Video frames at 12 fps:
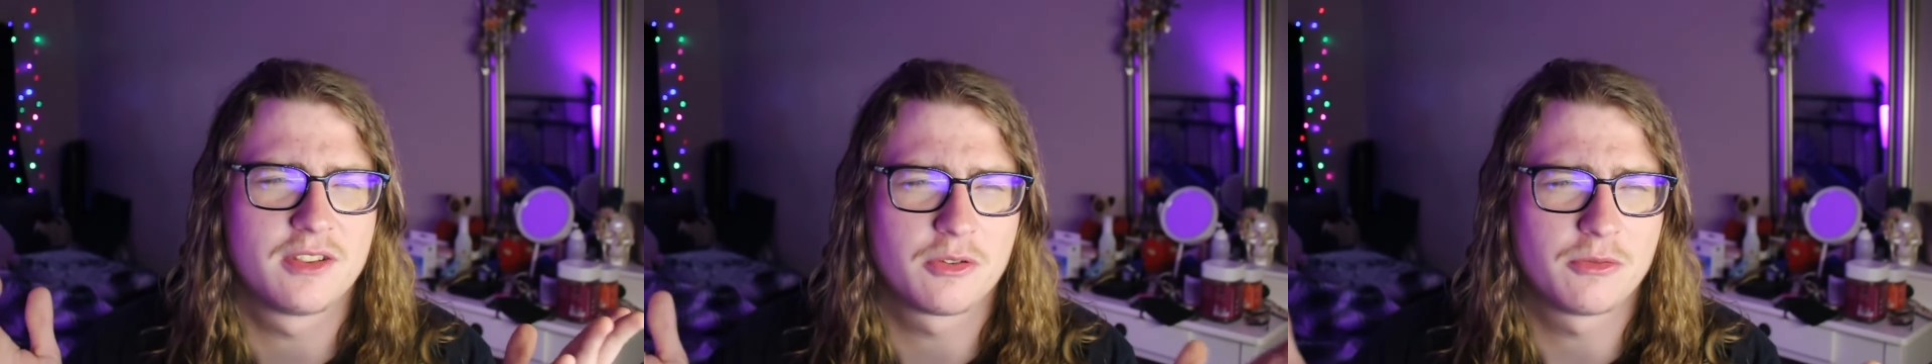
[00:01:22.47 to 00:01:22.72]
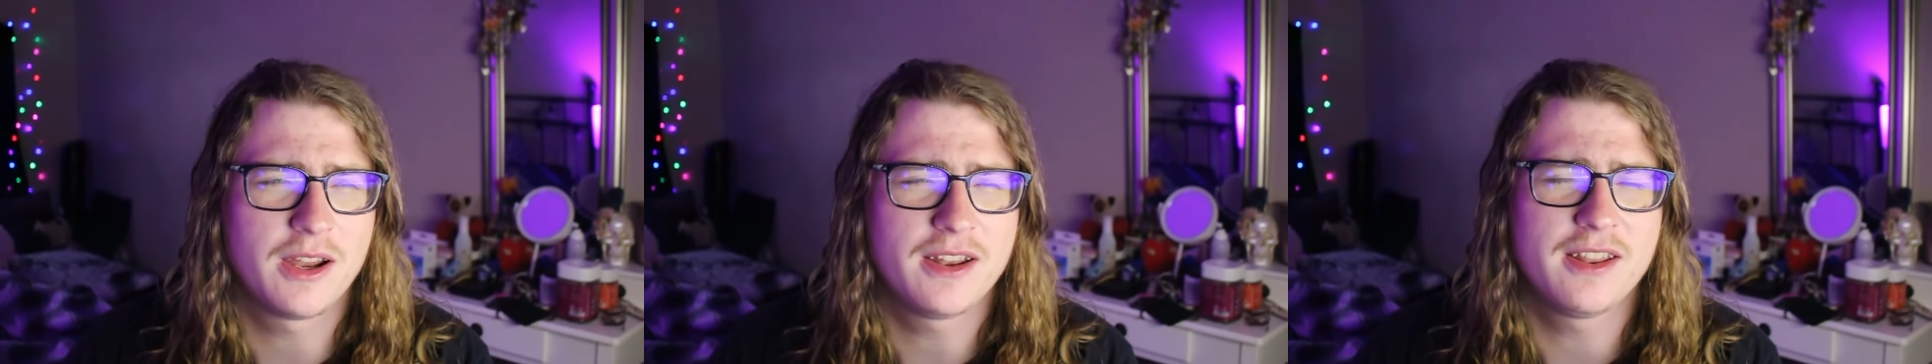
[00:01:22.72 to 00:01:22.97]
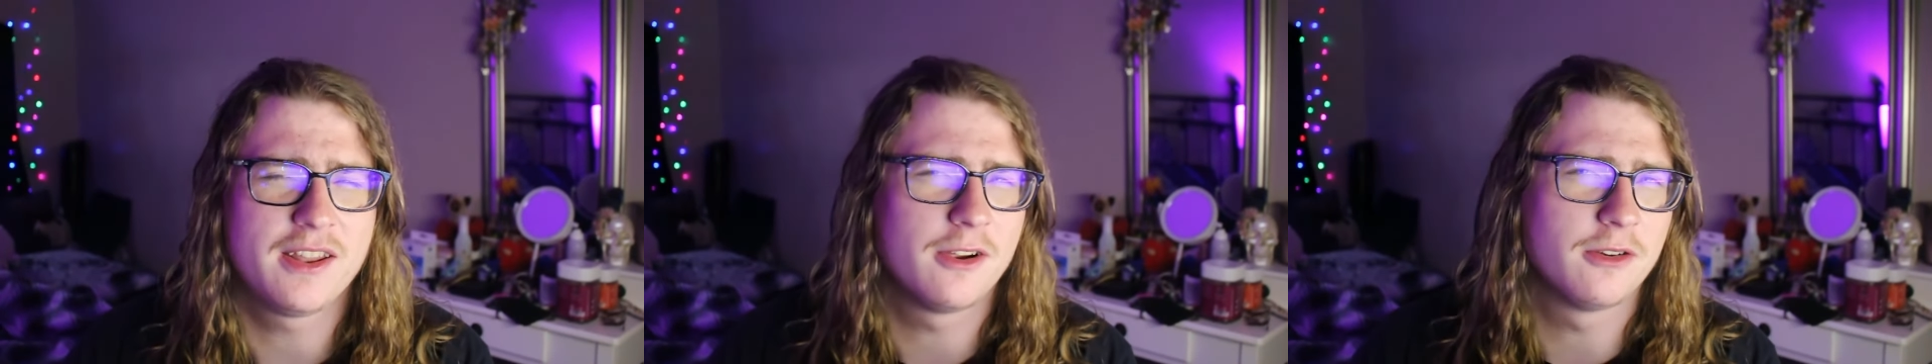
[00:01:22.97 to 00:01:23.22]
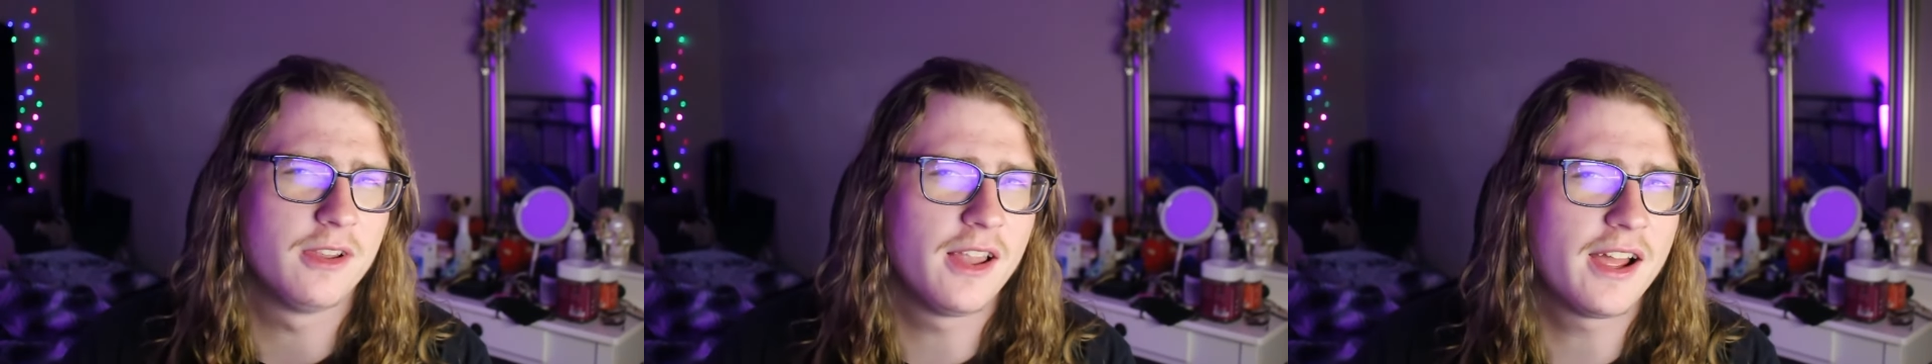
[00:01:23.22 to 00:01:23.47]
threaten
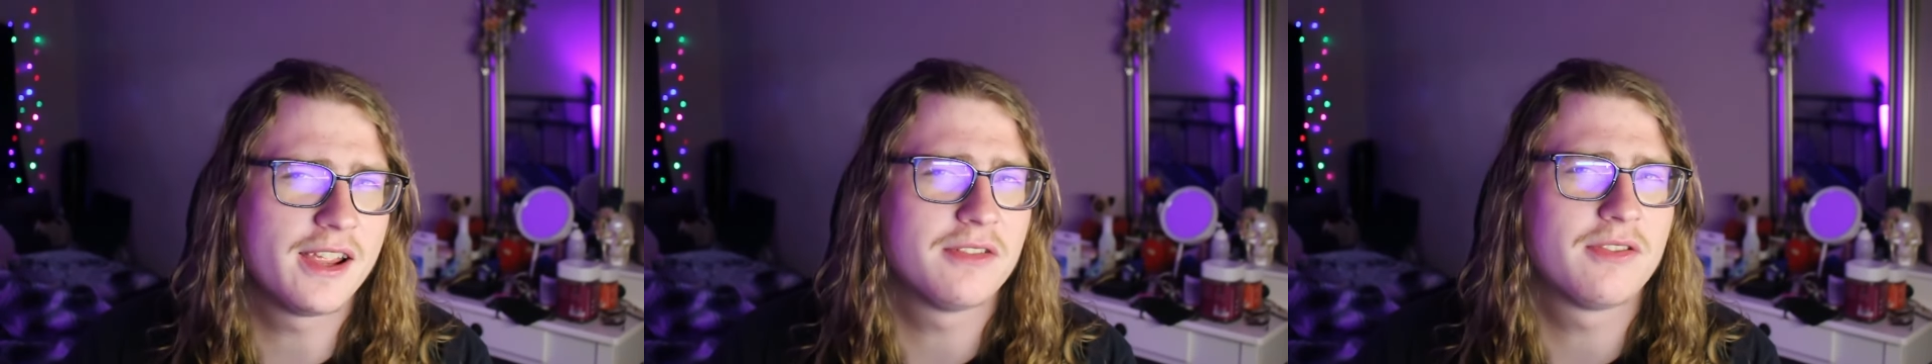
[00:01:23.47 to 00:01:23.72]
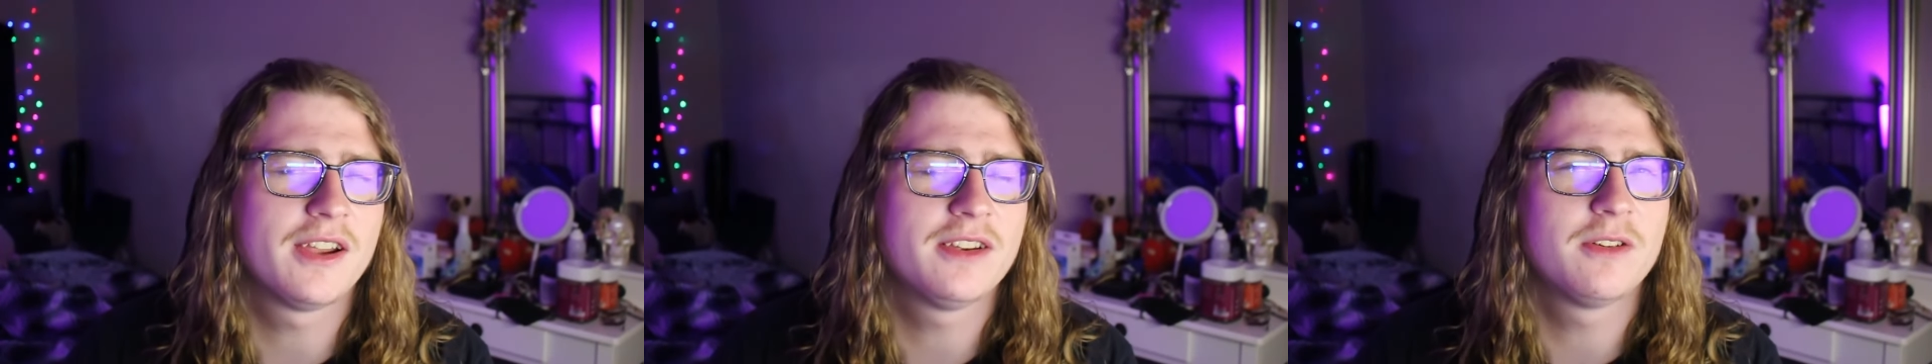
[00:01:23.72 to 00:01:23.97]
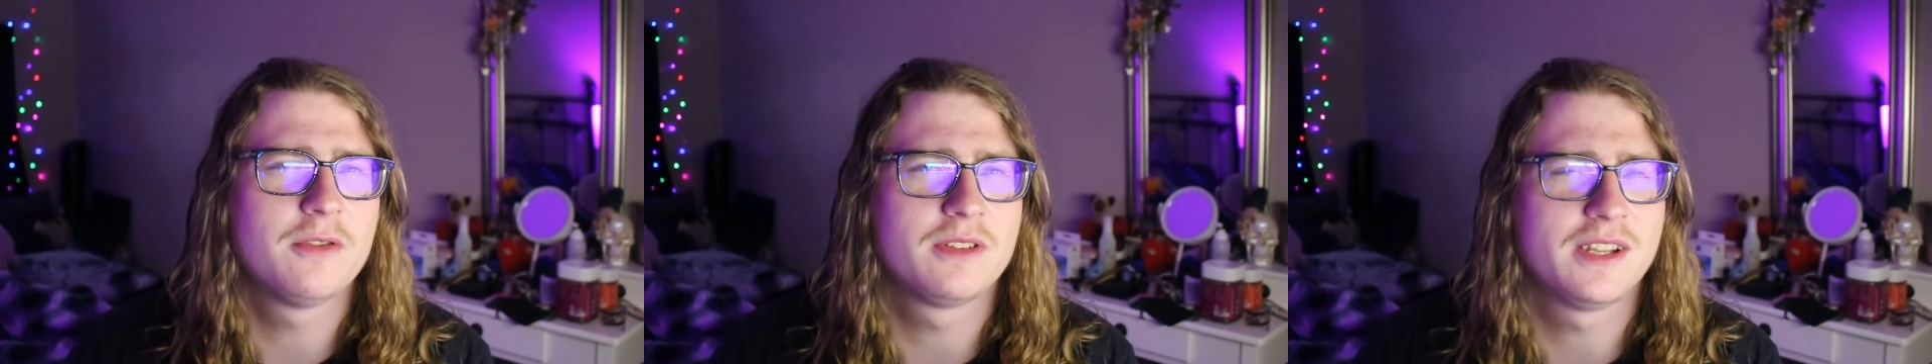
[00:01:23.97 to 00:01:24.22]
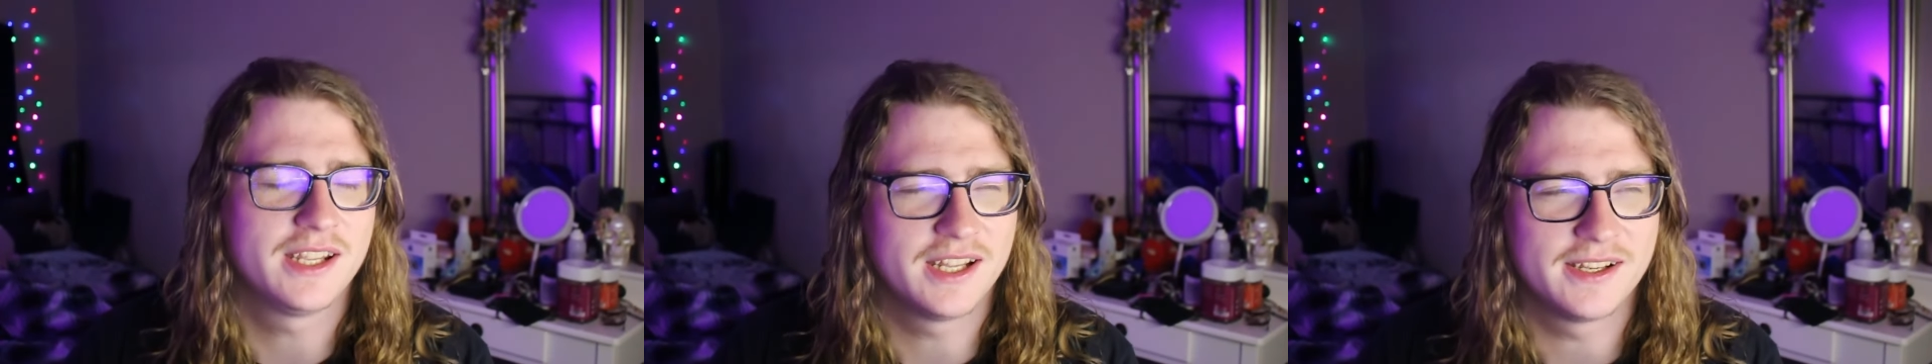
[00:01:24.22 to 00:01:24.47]
their life. I
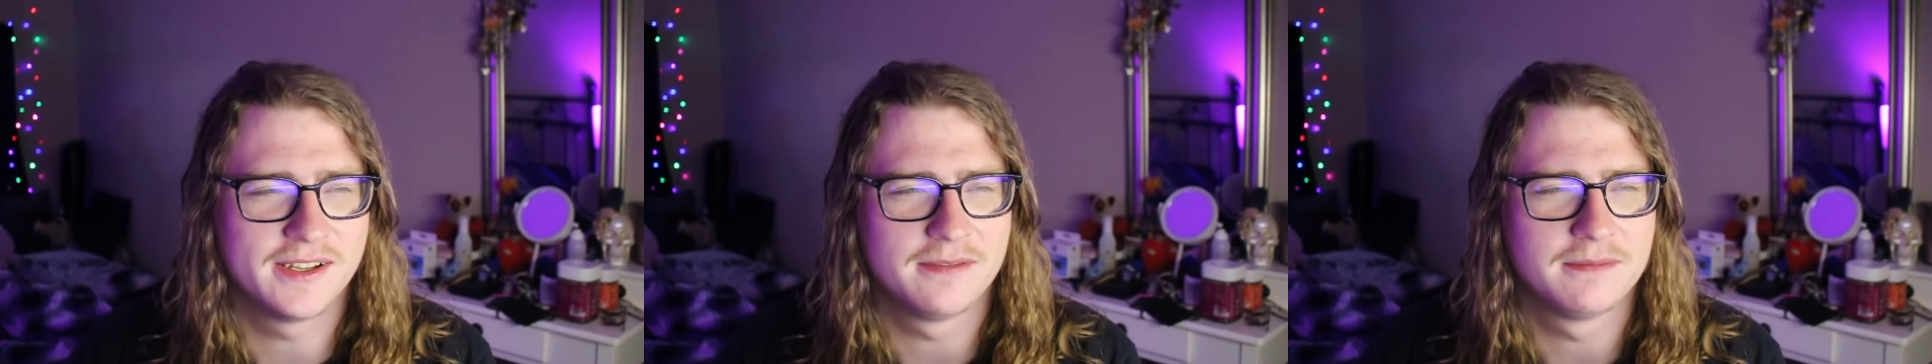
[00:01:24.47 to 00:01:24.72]
don't get it.